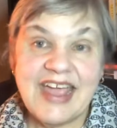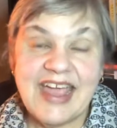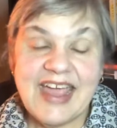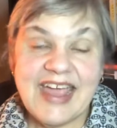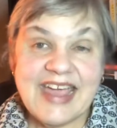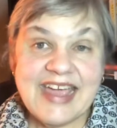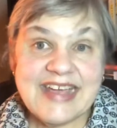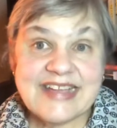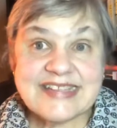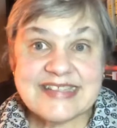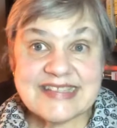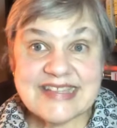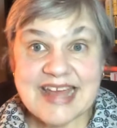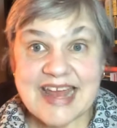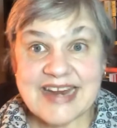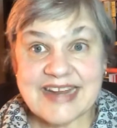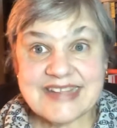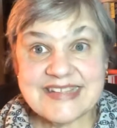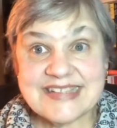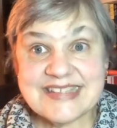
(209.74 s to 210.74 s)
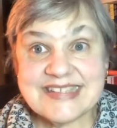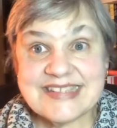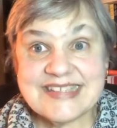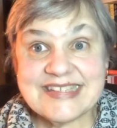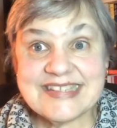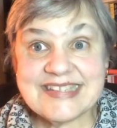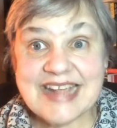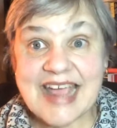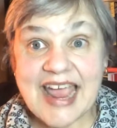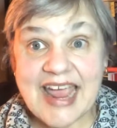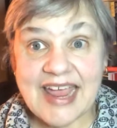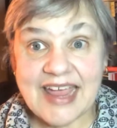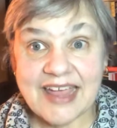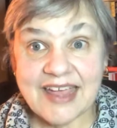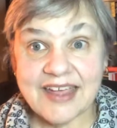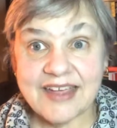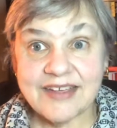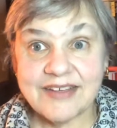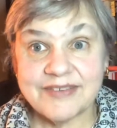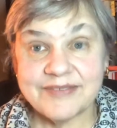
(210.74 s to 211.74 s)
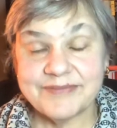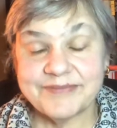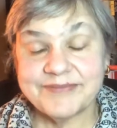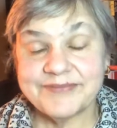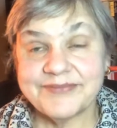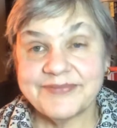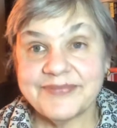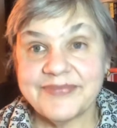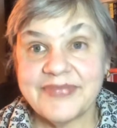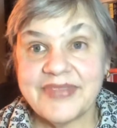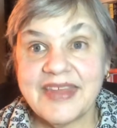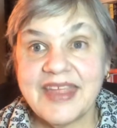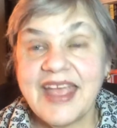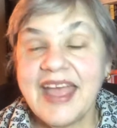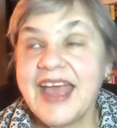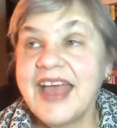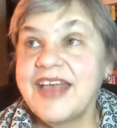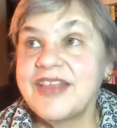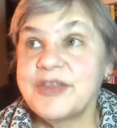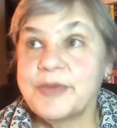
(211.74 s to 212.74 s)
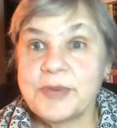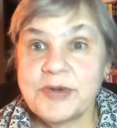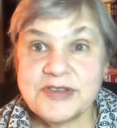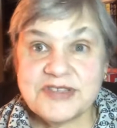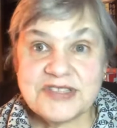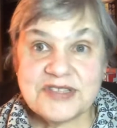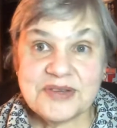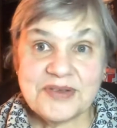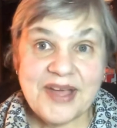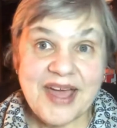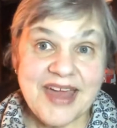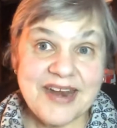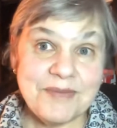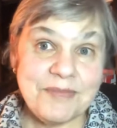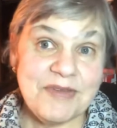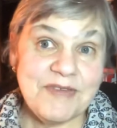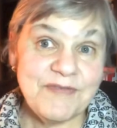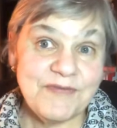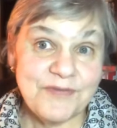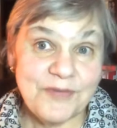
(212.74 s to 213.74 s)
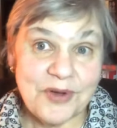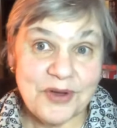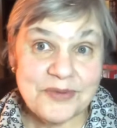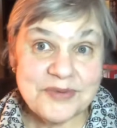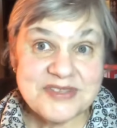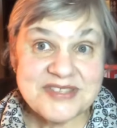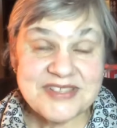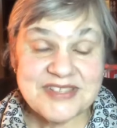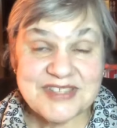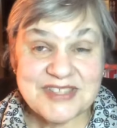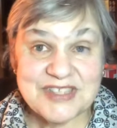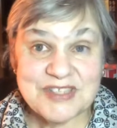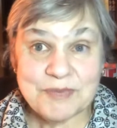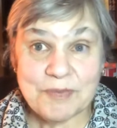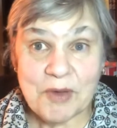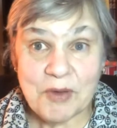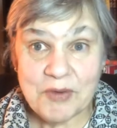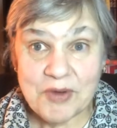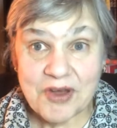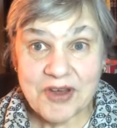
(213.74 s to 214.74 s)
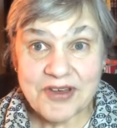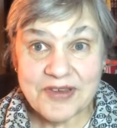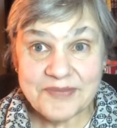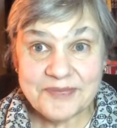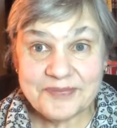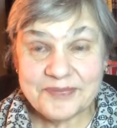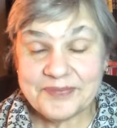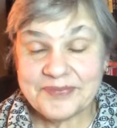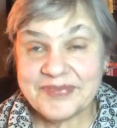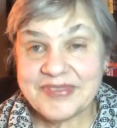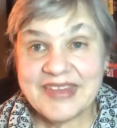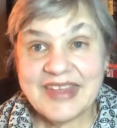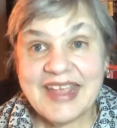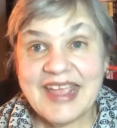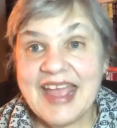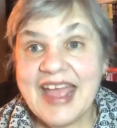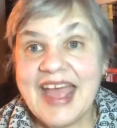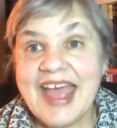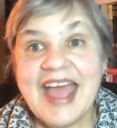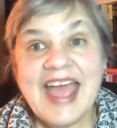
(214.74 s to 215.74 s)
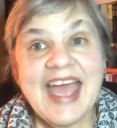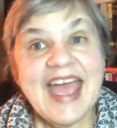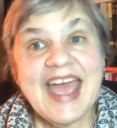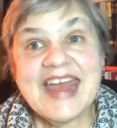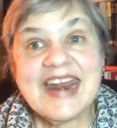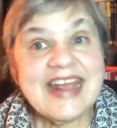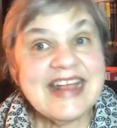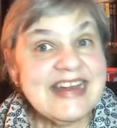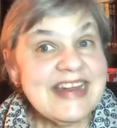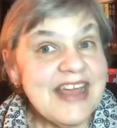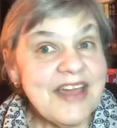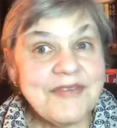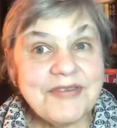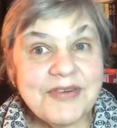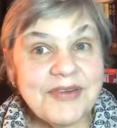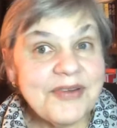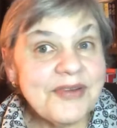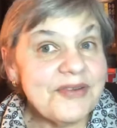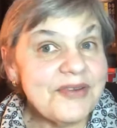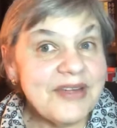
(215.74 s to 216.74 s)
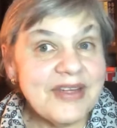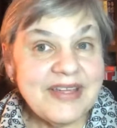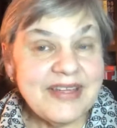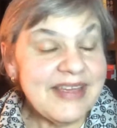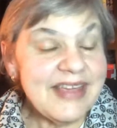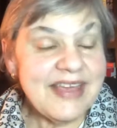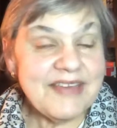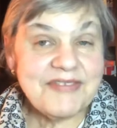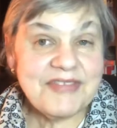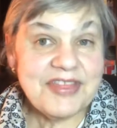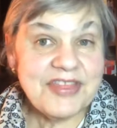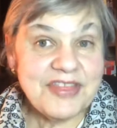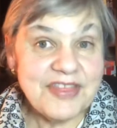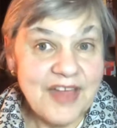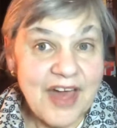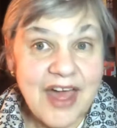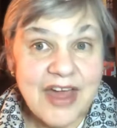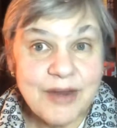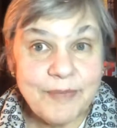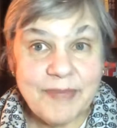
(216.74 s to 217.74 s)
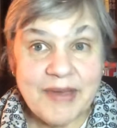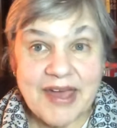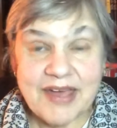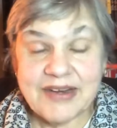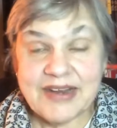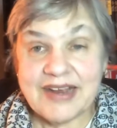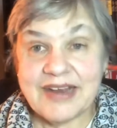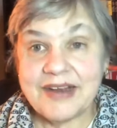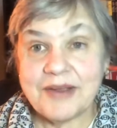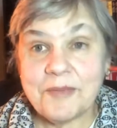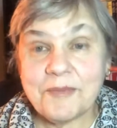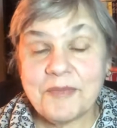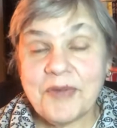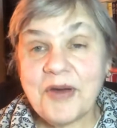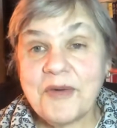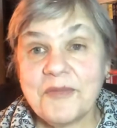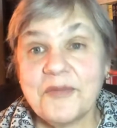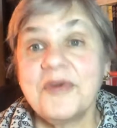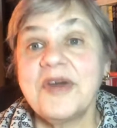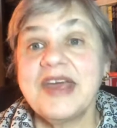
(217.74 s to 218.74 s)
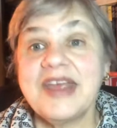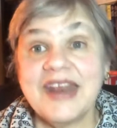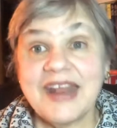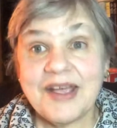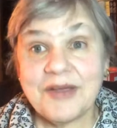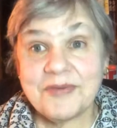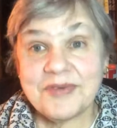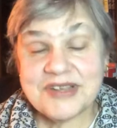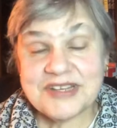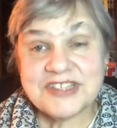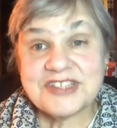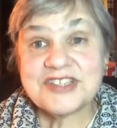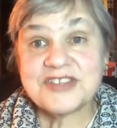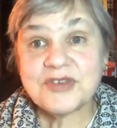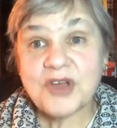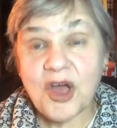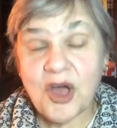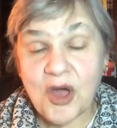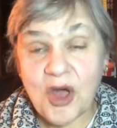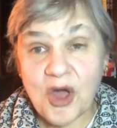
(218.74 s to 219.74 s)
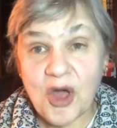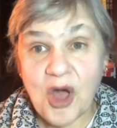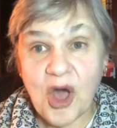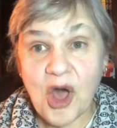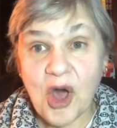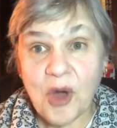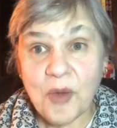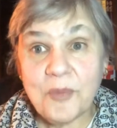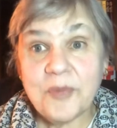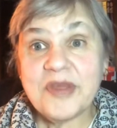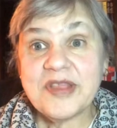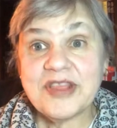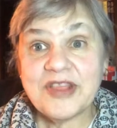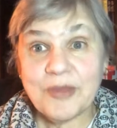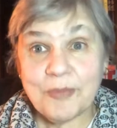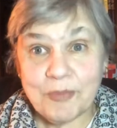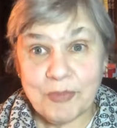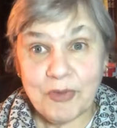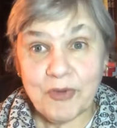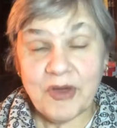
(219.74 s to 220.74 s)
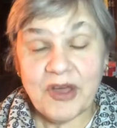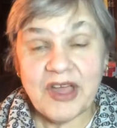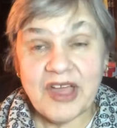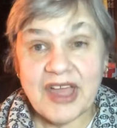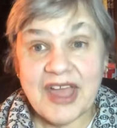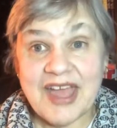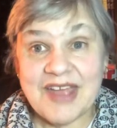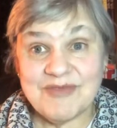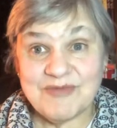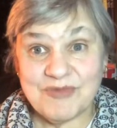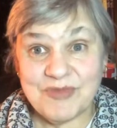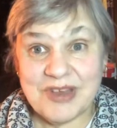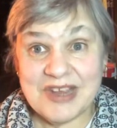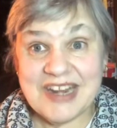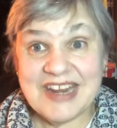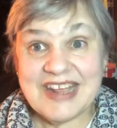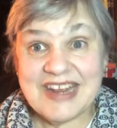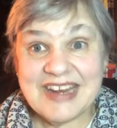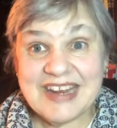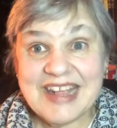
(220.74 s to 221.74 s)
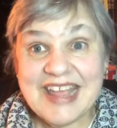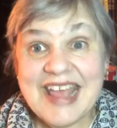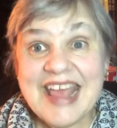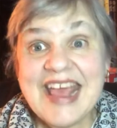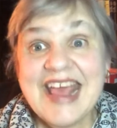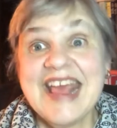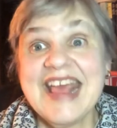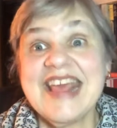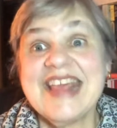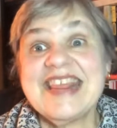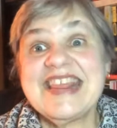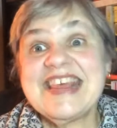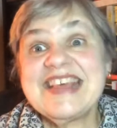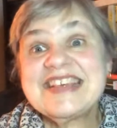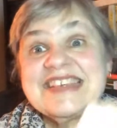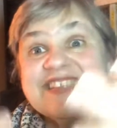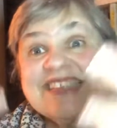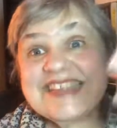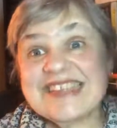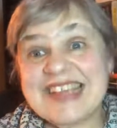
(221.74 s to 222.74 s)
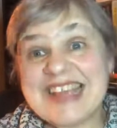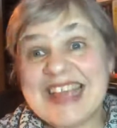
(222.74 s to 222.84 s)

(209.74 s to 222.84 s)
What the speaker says: It's that it stank. The person who had it before was a smoker, and I never even thought about it. But when I went to open the book and read it, this